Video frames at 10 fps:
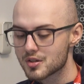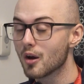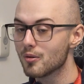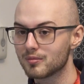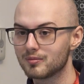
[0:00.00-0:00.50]

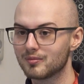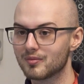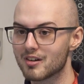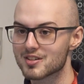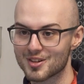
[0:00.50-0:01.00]
So,
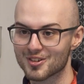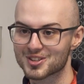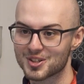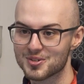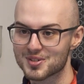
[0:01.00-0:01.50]
there is no
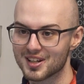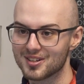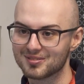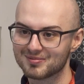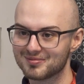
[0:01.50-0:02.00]
excuse
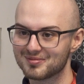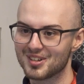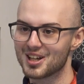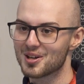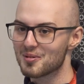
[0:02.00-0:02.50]
now.
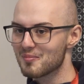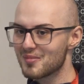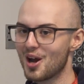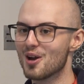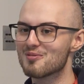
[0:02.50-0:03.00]

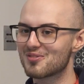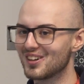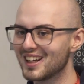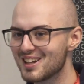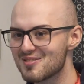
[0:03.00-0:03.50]

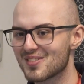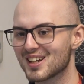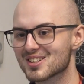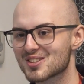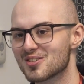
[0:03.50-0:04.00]
Hopefully,
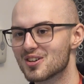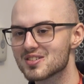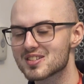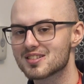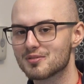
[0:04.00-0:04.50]
fingers
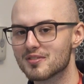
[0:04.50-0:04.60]
crossed,